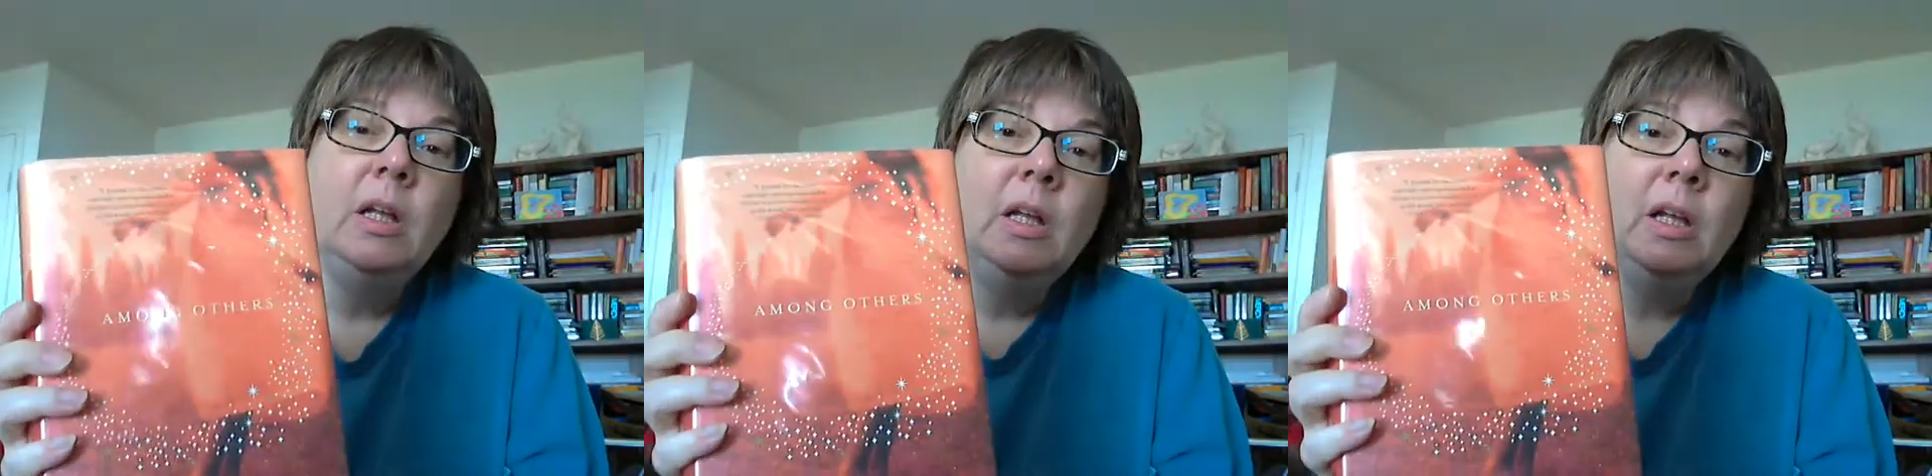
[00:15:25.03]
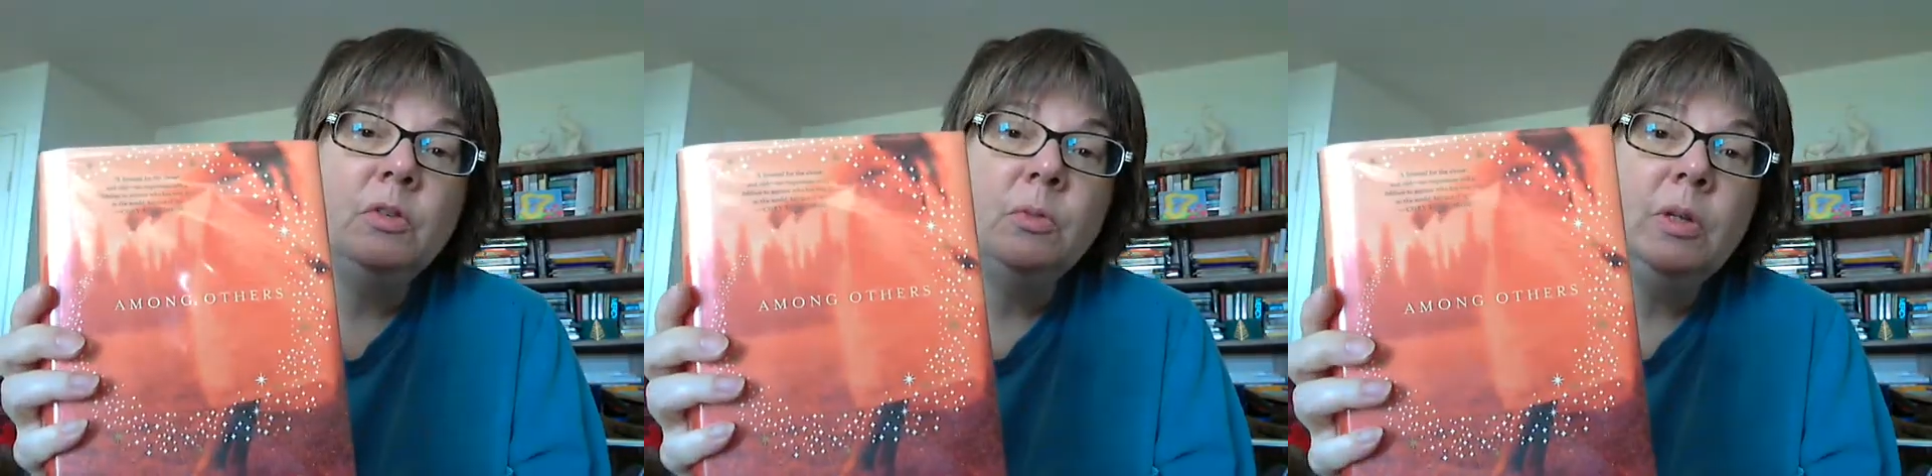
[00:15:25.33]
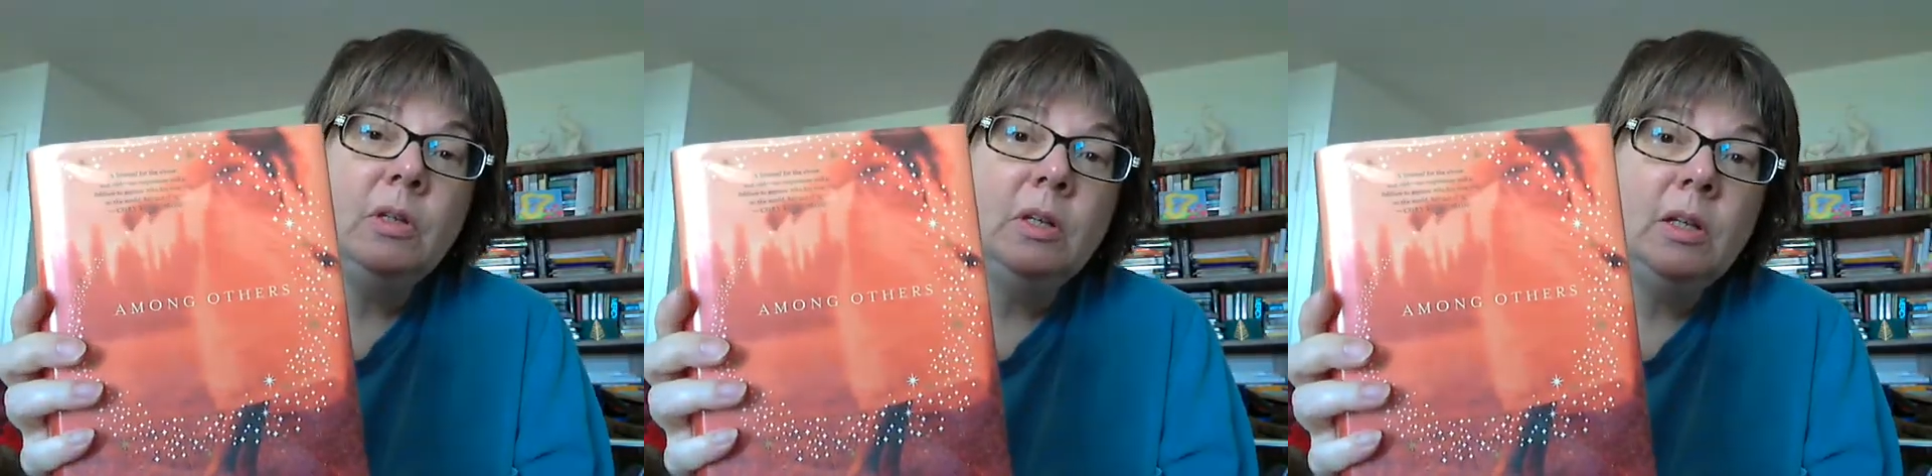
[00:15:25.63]
It's
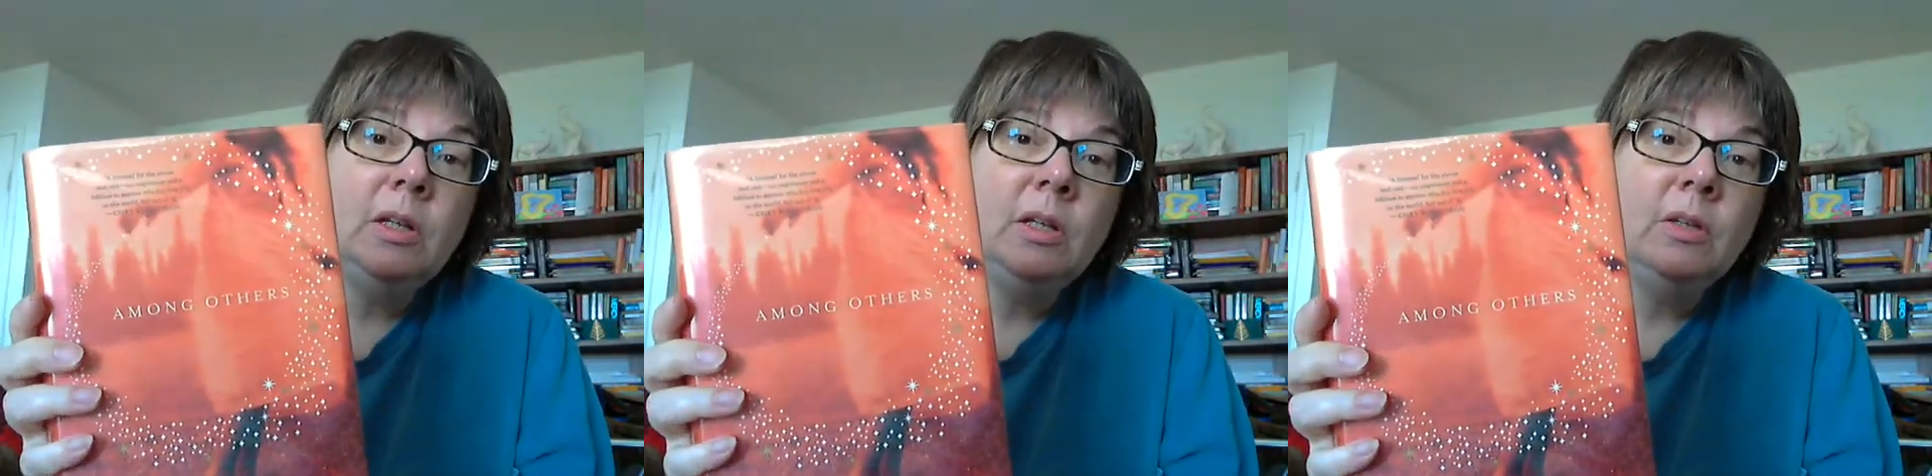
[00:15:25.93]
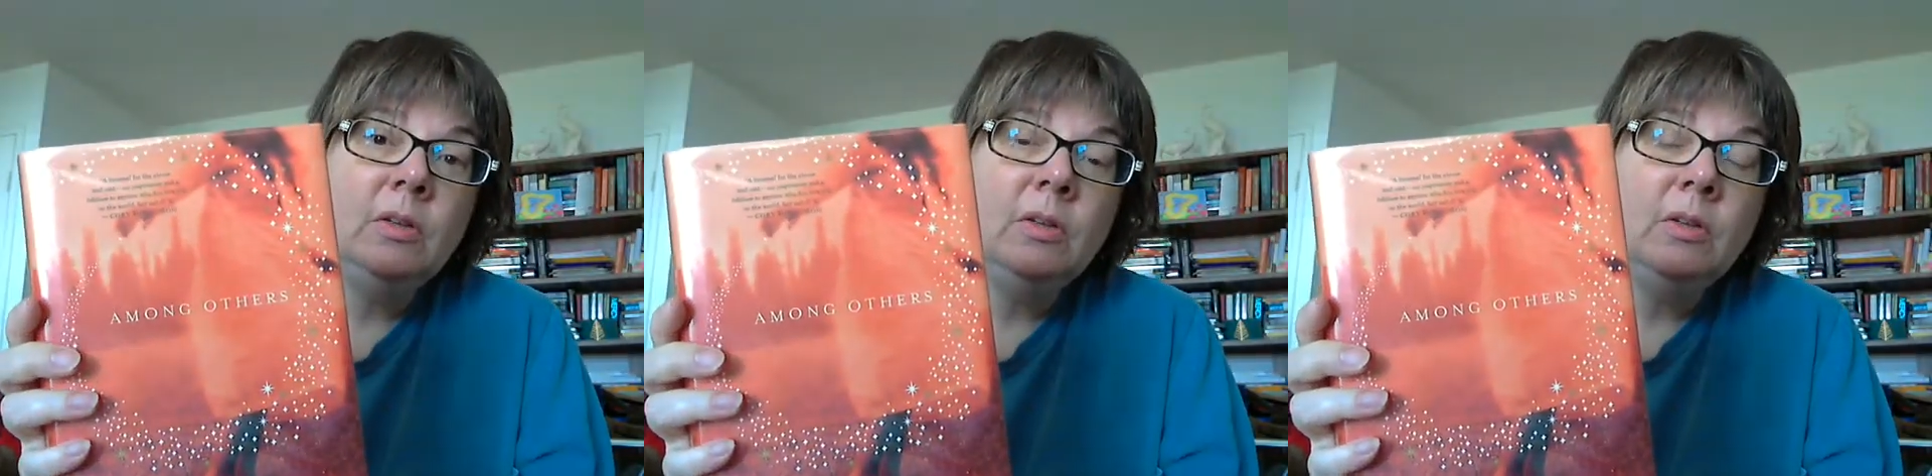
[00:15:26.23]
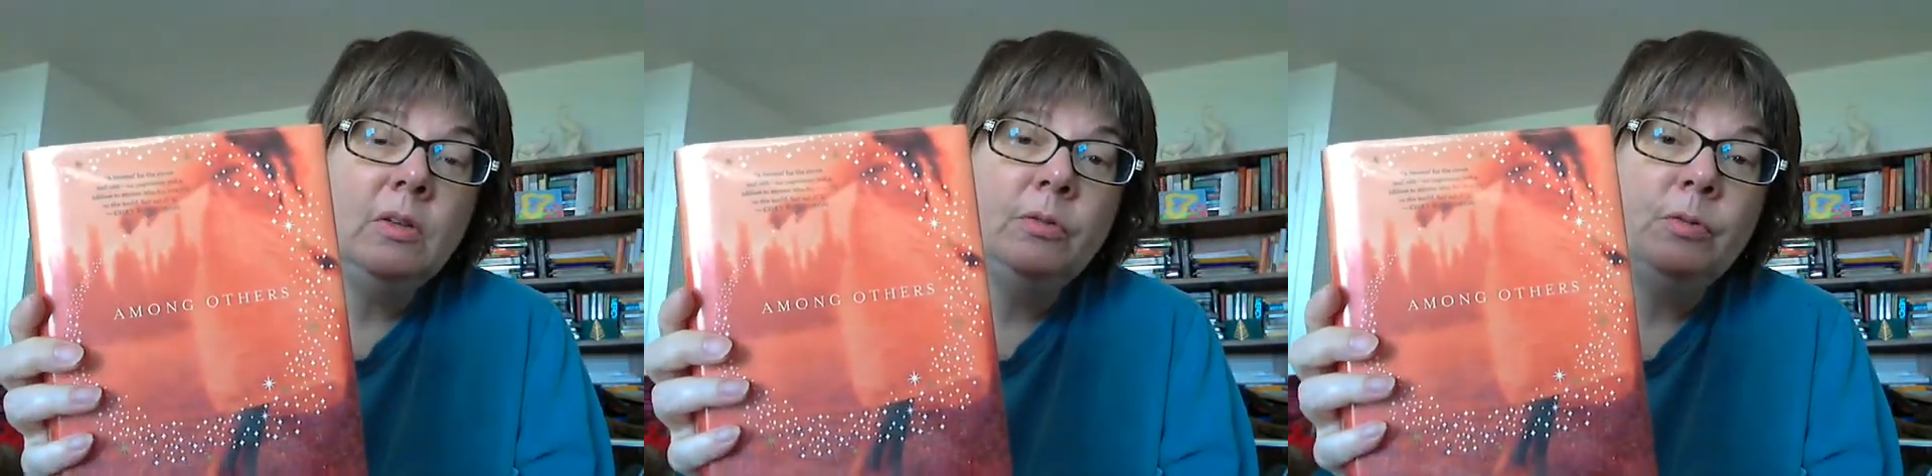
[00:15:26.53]
written in
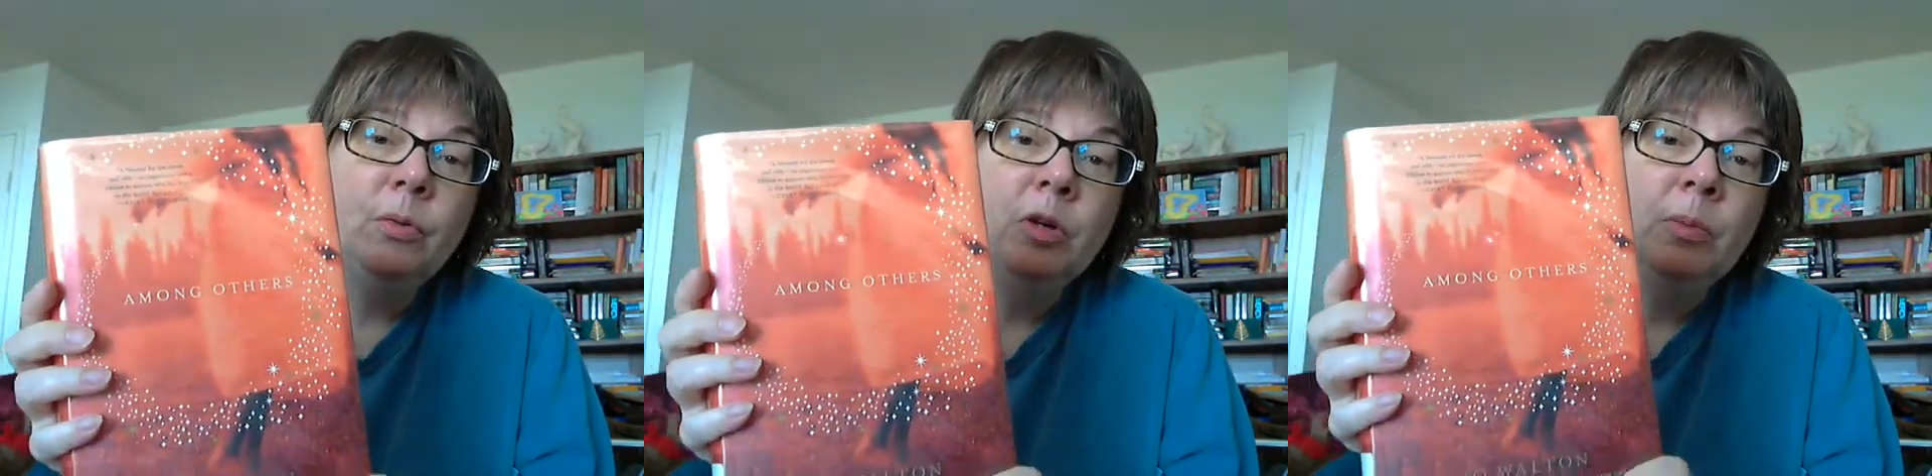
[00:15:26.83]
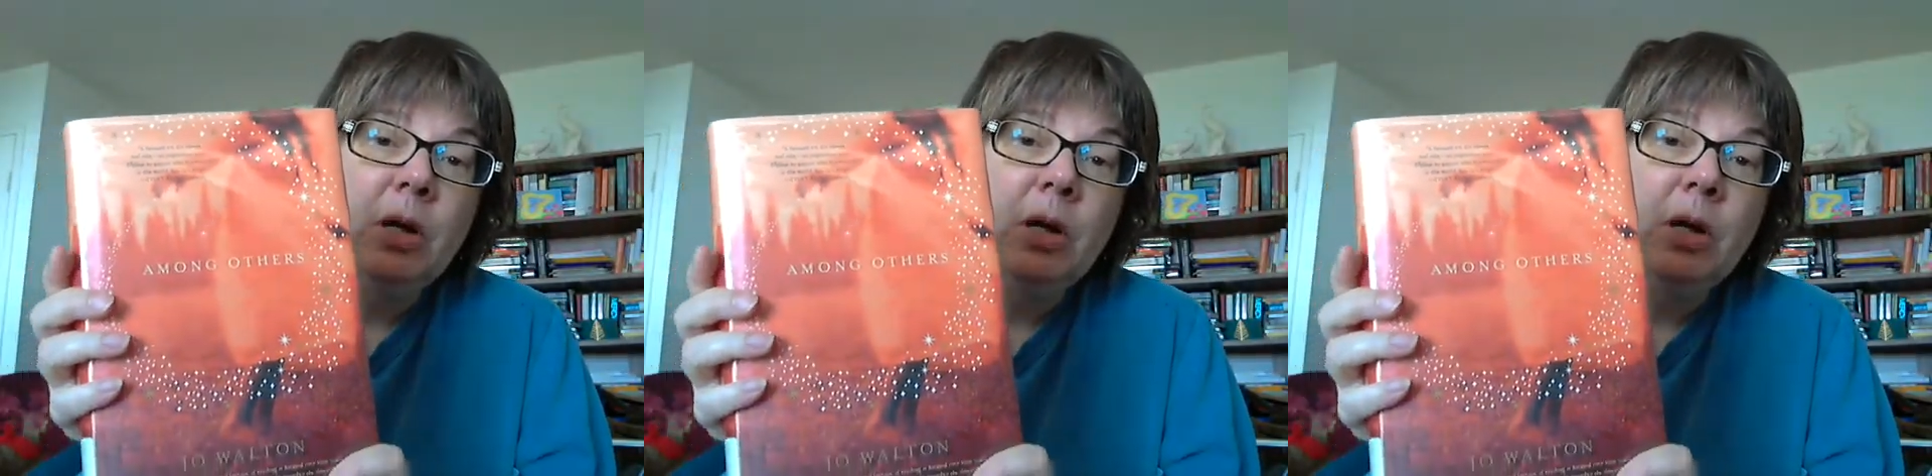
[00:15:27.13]
the form